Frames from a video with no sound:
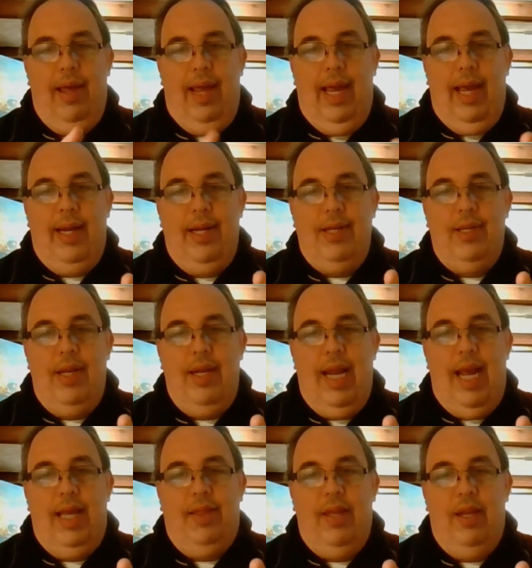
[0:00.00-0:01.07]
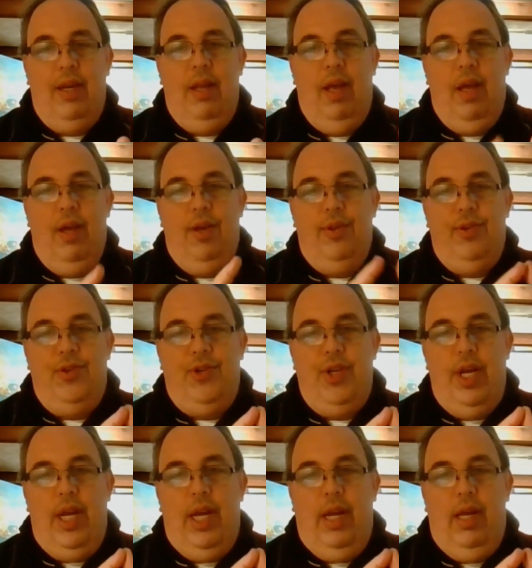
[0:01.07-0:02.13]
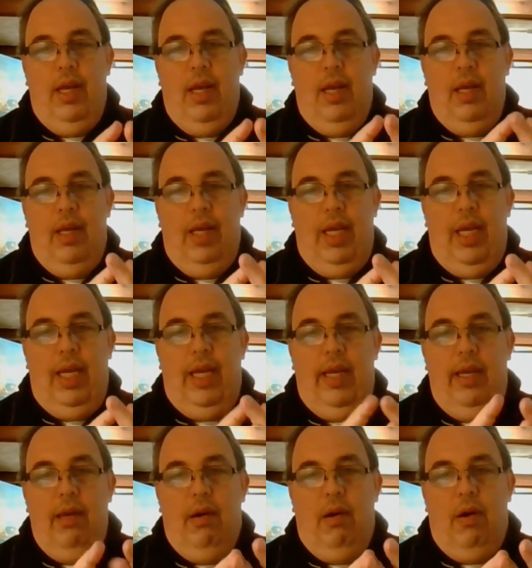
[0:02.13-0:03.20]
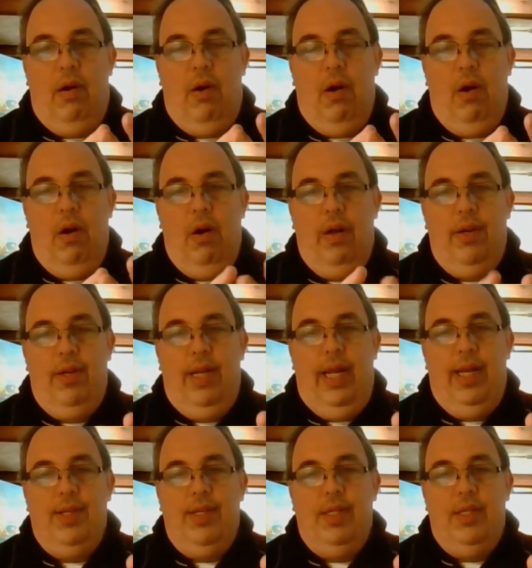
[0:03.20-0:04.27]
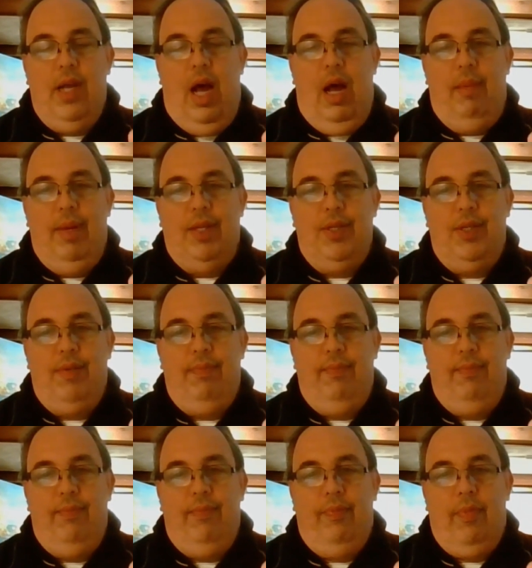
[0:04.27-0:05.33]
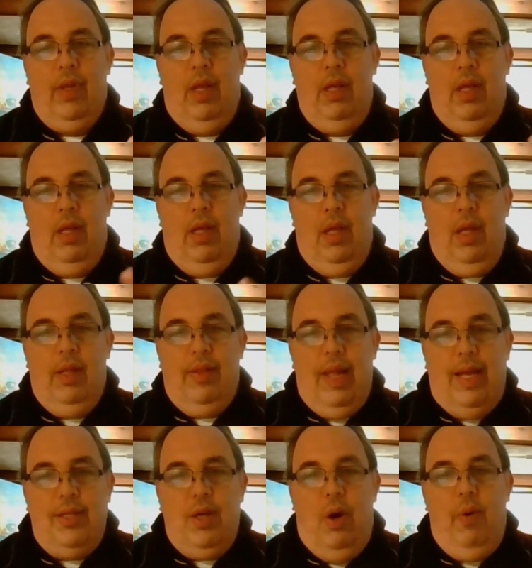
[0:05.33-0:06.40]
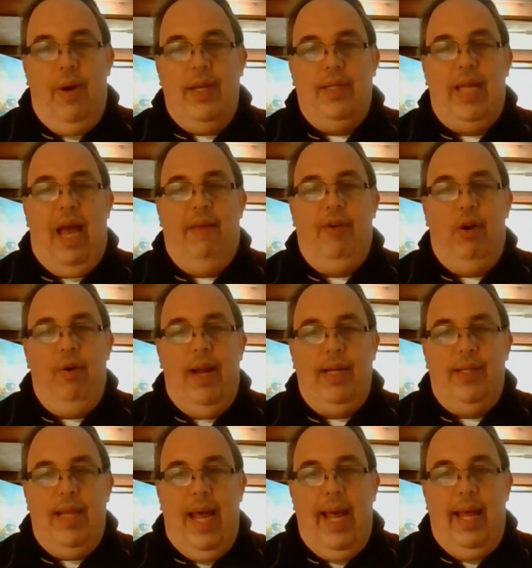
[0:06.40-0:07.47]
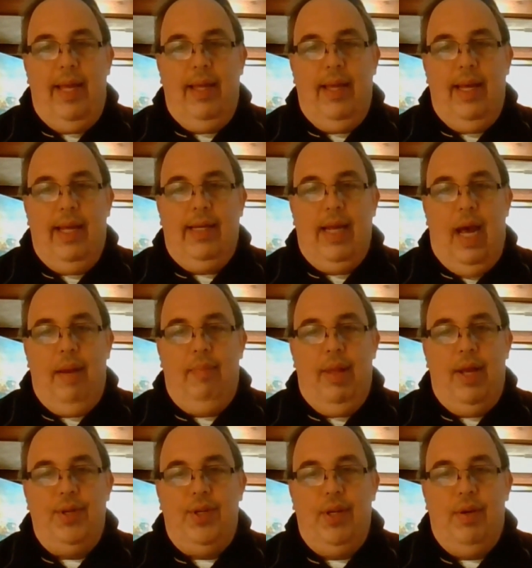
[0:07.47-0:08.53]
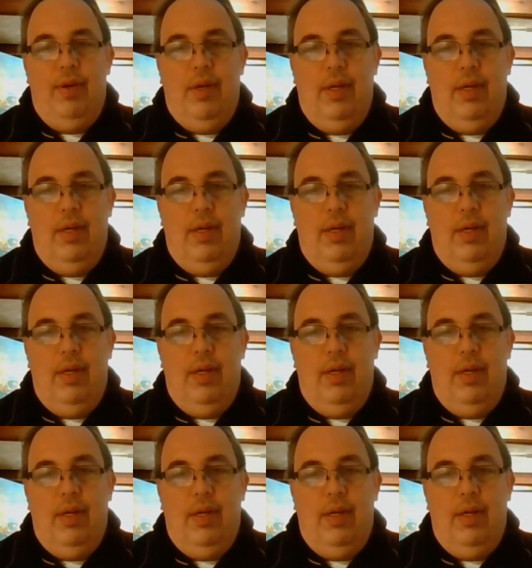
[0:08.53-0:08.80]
as in Nathan, G-E-R, T as in Thomas. As always, have a great day and God bless you.